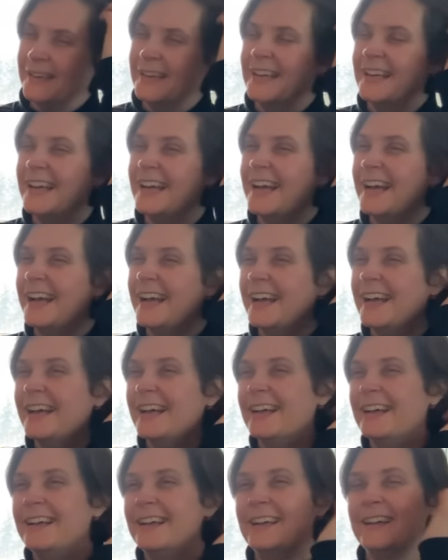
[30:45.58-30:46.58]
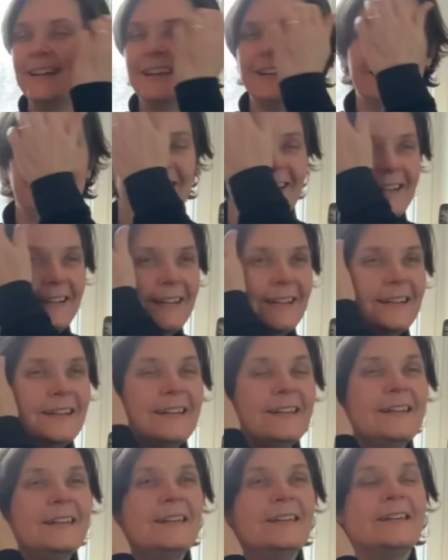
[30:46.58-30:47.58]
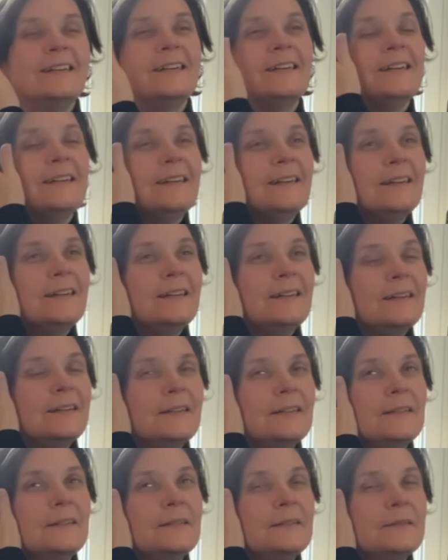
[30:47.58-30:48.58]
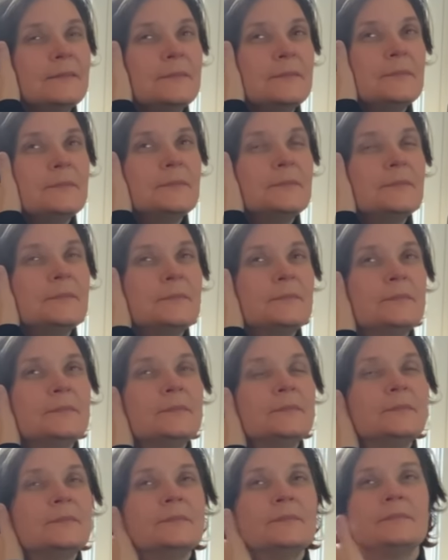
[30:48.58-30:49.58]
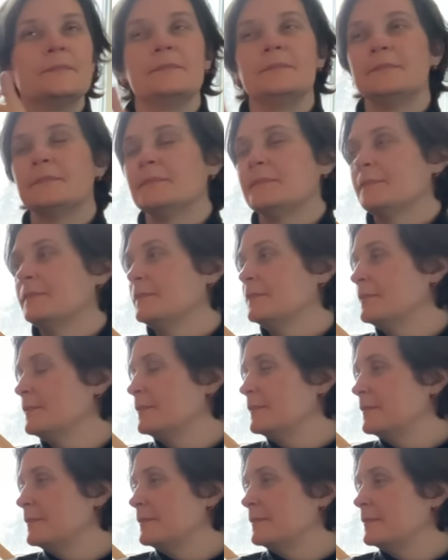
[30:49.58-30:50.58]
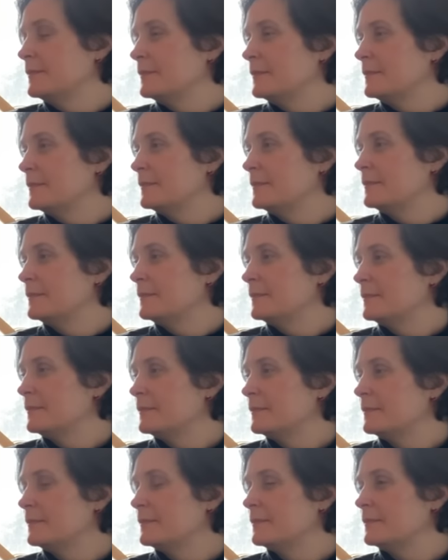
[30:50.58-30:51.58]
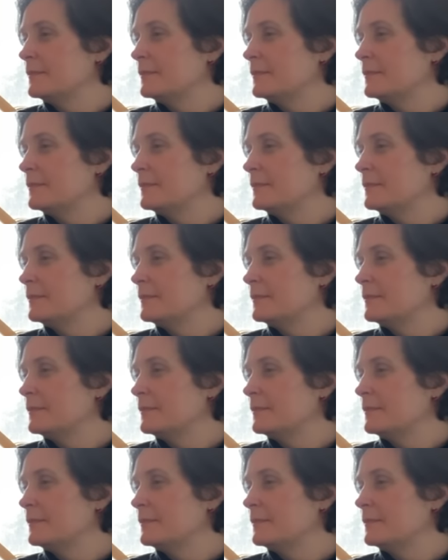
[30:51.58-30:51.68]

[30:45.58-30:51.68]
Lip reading: (silent)